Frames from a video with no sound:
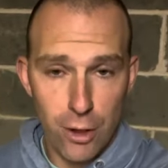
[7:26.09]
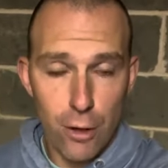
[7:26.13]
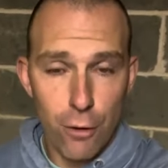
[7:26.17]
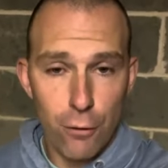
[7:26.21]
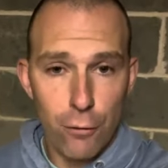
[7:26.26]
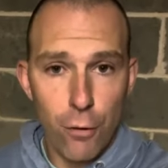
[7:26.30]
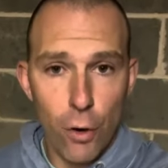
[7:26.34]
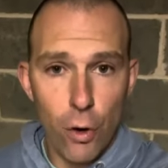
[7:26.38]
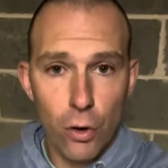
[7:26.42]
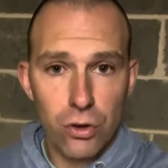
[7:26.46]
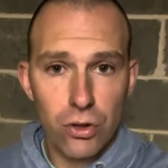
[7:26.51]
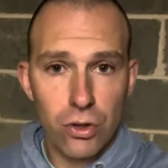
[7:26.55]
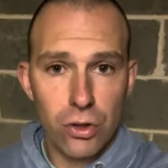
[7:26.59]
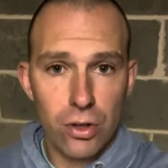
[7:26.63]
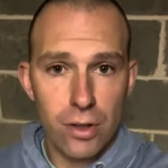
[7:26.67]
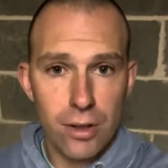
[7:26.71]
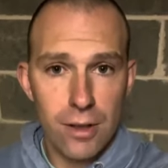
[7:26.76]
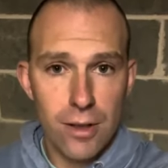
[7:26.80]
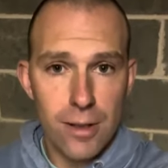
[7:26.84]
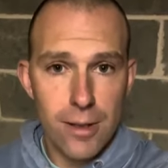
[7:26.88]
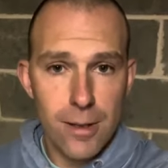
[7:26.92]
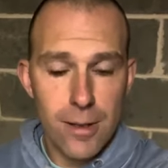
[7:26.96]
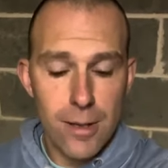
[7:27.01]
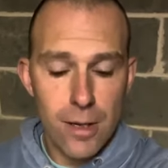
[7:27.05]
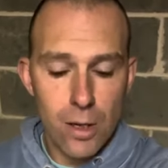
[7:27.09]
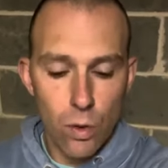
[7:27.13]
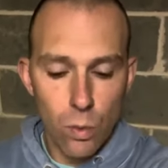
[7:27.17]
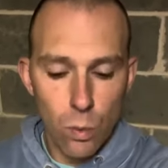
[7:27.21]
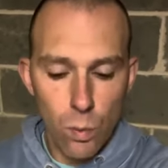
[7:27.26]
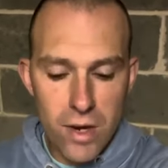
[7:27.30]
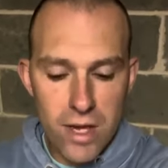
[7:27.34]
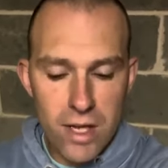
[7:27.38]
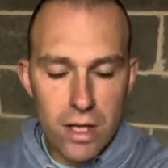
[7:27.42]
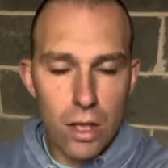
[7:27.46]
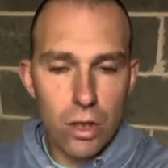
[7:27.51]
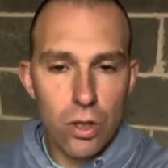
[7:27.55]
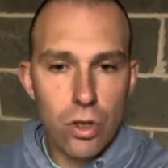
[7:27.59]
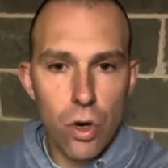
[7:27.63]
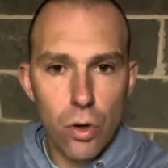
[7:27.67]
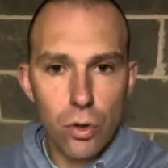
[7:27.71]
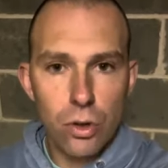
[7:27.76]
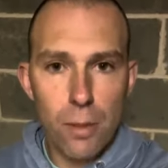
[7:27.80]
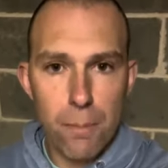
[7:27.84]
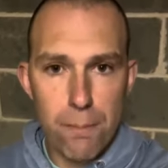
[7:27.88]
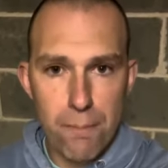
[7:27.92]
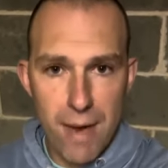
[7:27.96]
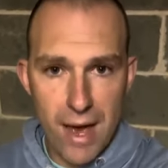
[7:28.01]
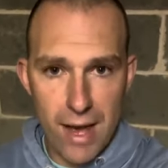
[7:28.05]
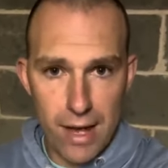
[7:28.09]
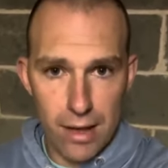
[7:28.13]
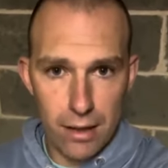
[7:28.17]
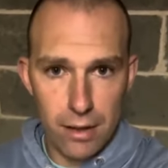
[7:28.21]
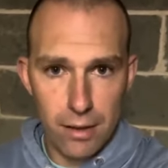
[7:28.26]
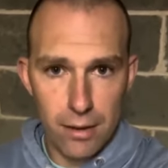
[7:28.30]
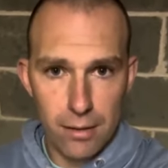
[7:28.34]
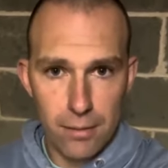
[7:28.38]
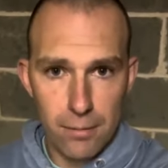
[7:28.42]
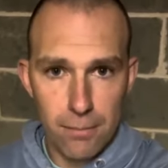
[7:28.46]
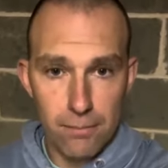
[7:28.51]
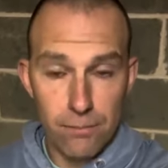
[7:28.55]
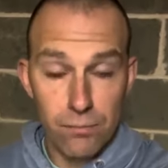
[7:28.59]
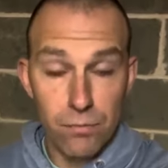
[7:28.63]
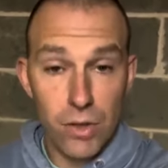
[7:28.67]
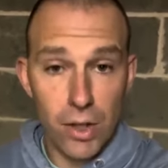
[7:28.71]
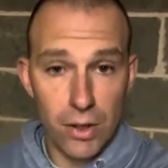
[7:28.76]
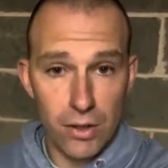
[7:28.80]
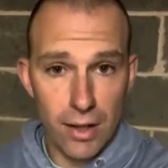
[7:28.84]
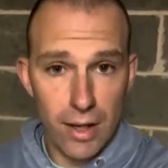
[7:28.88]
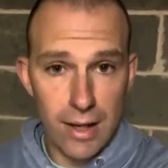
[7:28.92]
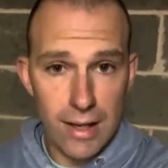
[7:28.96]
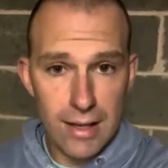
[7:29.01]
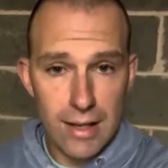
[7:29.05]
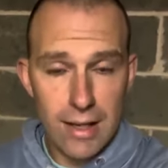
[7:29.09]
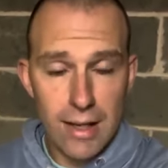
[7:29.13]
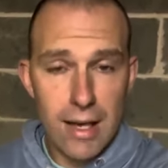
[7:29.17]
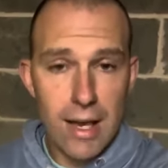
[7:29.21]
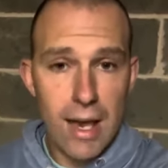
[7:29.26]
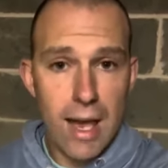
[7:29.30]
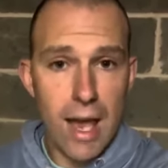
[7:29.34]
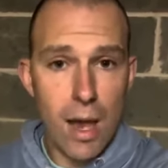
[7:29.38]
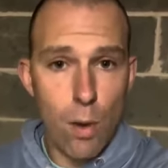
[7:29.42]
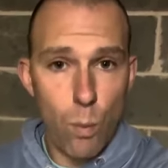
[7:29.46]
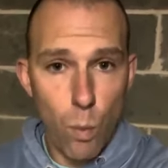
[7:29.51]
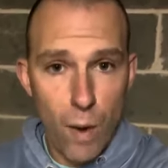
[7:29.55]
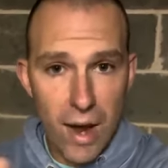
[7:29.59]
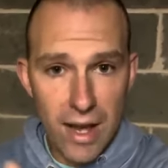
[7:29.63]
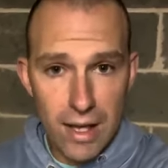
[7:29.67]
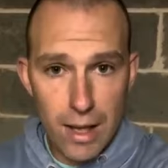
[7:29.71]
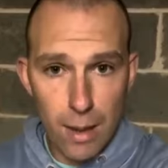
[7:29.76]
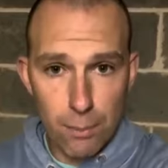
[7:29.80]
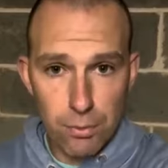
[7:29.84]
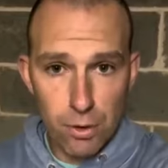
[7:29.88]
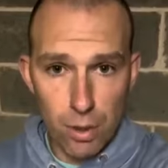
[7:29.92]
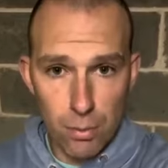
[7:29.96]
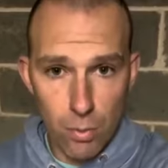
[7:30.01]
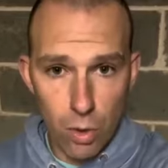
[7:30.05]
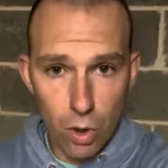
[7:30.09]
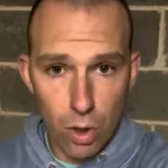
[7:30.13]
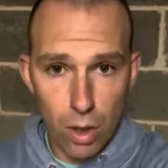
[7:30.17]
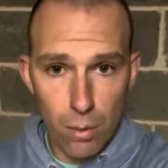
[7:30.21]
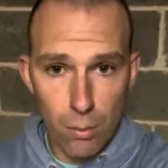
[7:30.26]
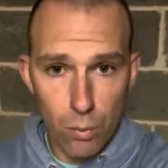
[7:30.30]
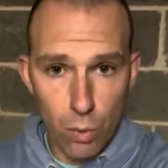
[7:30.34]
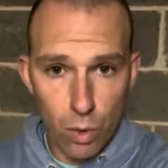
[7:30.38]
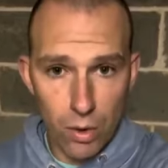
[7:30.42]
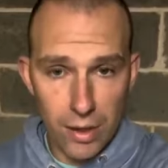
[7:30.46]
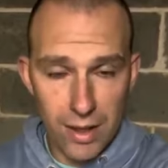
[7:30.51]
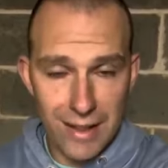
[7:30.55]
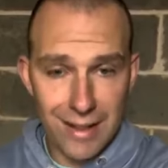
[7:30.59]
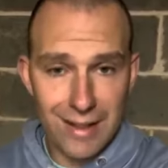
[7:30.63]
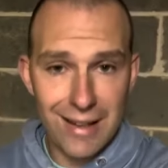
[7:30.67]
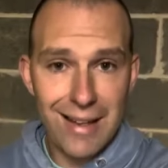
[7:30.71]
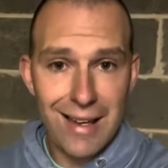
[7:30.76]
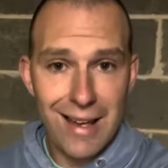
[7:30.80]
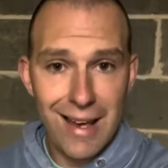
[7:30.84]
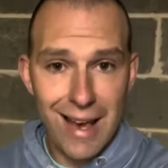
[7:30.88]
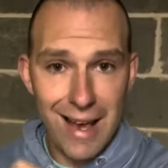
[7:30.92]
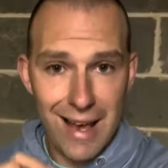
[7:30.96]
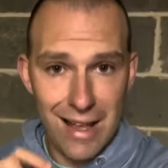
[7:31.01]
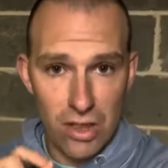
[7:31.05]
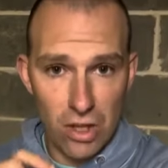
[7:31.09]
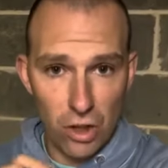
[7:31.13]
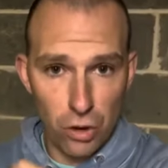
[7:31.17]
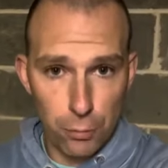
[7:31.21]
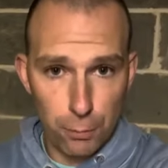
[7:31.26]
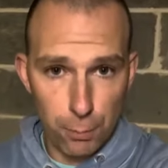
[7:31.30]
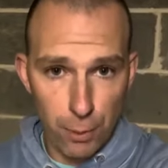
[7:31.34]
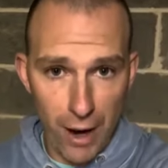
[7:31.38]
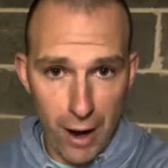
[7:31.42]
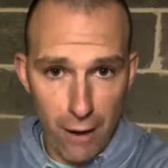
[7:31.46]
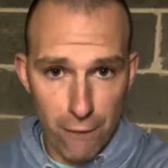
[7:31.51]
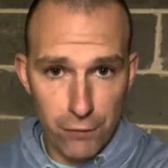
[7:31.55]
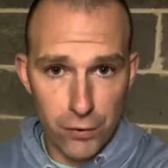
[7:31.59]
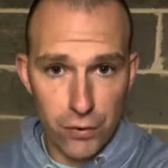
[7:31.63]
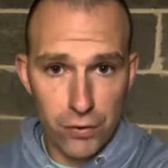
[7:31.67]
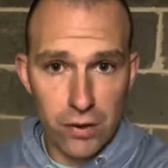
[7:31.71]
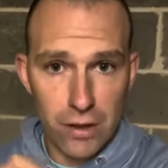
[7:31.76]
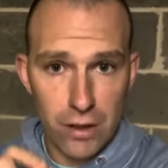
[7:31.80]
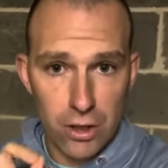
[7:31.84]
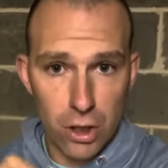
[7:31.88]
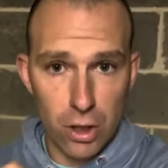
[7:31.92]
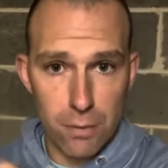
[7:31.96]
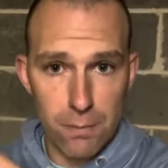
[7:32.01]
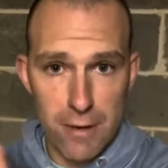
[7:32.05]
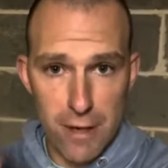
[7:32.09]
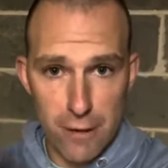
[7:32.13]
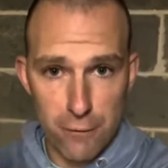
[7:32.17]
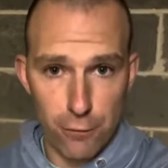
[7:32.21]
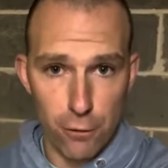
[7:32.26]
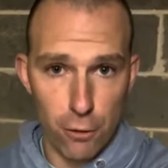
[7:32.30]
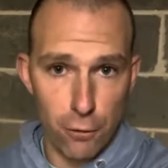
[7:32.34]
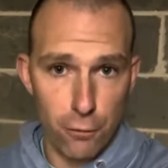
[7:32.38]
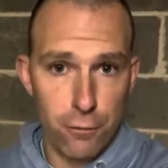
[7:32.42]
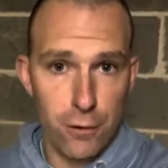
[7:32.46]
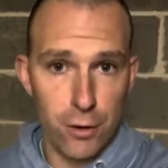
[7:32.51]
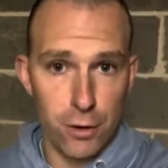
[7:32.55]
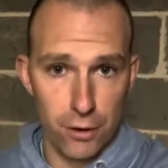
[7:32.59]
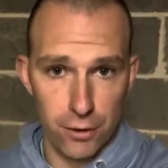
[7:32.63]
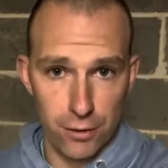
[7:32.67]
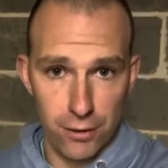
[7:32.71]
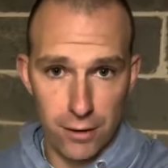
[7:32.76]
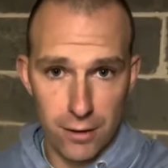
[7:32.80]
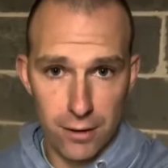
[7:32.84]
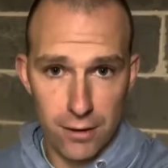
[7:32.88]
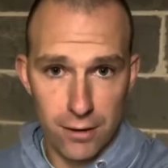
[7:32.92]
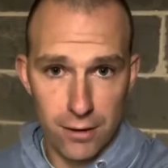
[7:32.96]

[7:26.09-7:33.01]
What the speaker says: Folks, we could go to bed tonight and wake up tomorrow morning, and this prophecy could be fulfilled.